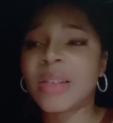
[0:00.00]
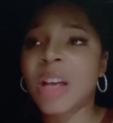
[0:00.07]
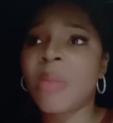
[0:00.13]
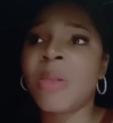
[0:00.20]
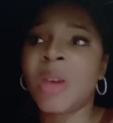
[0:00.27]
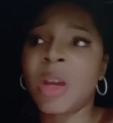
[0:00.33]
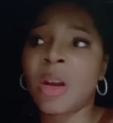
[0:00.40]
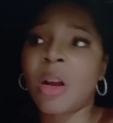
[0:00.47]

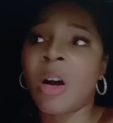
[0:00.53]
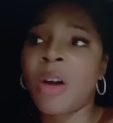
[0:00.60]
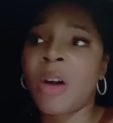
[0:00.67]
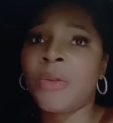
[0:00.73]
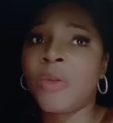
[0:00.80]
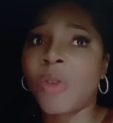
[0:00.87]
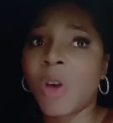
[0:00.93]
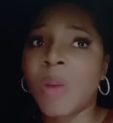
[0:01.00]
coming in all
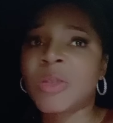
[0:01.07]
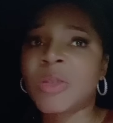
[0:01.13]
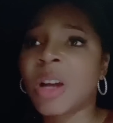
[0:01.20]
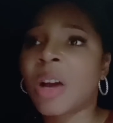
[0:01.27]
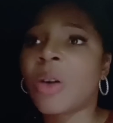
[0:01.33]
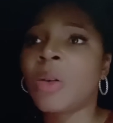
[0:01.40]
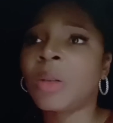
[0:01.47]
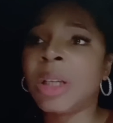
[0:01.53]
forms.
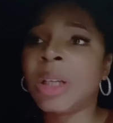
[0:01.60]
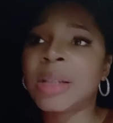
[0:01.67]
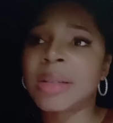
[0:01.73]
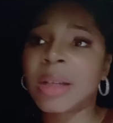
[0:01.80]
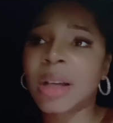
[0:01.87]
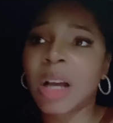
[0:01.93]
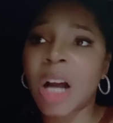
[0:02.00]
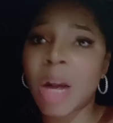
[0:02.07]
Not only is
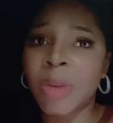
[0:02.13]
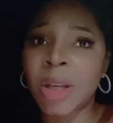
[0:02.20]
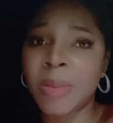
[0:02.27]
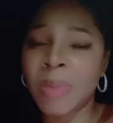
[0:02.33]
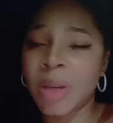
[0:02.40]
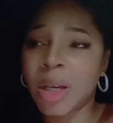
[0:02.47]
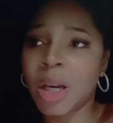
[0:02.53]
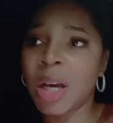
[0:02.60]
it coming
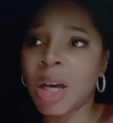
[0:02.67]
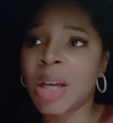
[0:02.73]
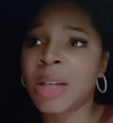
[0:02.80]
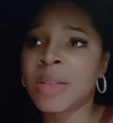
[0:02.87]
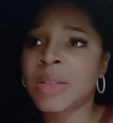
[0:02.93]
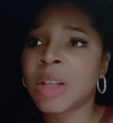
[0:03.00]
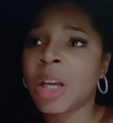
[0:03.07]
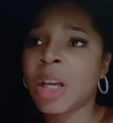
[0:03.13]

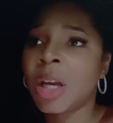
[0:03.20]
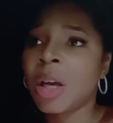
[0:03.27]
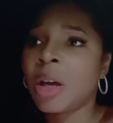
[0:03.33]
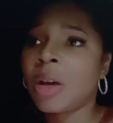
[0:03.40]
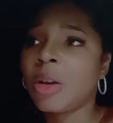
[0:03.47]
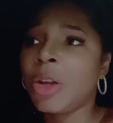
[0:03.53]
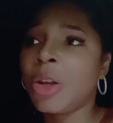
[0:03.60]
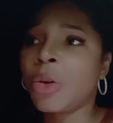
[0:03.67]
because,
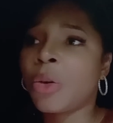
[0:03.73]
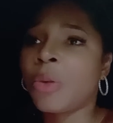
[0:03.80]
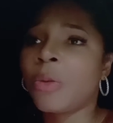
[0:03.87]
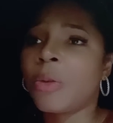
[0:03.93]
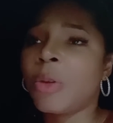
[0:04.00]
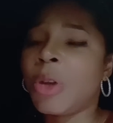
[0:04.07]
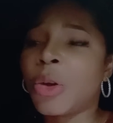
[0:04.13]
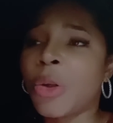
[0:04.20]
you
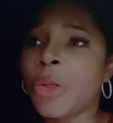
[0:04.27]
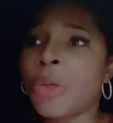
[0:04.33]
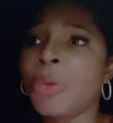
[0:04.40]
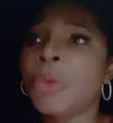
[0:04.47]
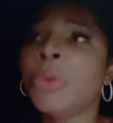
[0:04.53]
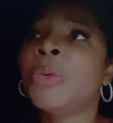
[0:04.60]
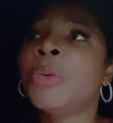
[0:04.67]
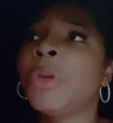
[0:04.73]
know,
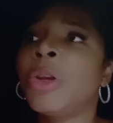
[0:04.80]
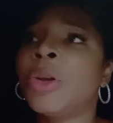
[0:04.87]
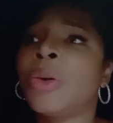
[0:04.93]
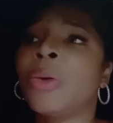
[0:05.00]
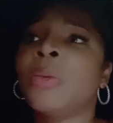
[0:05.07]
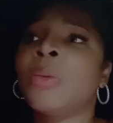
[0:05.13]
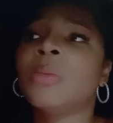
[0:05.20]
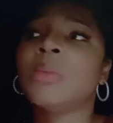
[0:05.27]
through, you
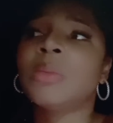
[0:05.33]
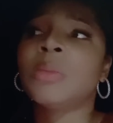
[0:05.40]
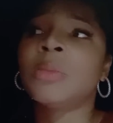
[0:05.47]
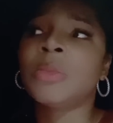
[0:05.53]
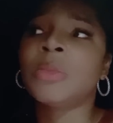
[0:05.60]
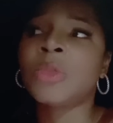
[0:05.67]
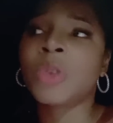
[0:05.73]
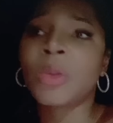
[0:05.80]
know,
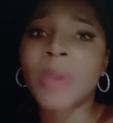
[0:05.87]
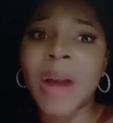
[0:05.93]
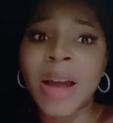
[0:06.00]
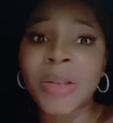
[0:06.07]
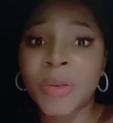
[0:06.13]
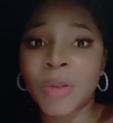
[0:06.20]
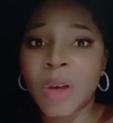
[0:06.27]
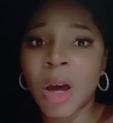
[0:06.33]
the
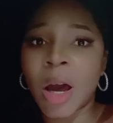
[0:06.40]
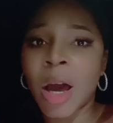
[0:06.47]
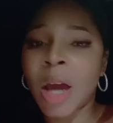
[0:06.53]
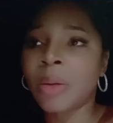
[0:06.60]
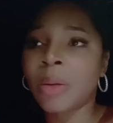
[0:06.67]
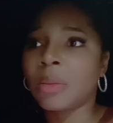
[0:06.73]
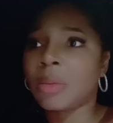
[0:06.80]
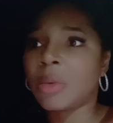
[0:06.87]
wrath of
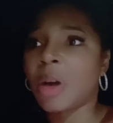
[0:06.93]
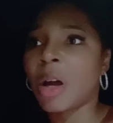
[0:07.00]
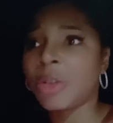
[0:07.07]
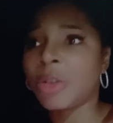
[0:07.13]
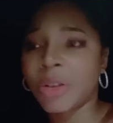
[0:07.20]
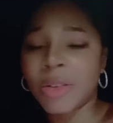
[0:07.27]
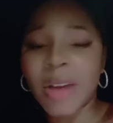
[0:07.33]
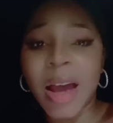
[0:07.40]
God on
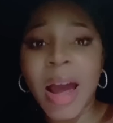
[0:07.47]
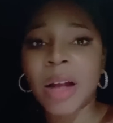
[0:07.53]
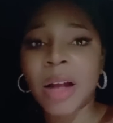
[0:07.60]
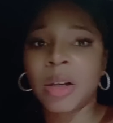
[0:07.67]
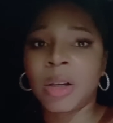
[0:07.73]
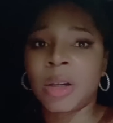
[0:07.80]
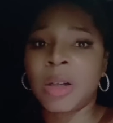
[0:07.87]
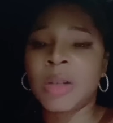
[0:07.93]
your
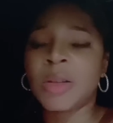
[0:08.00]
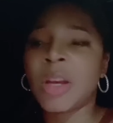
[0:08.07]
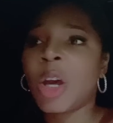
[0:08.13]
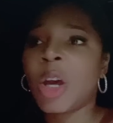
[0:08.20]
attackers,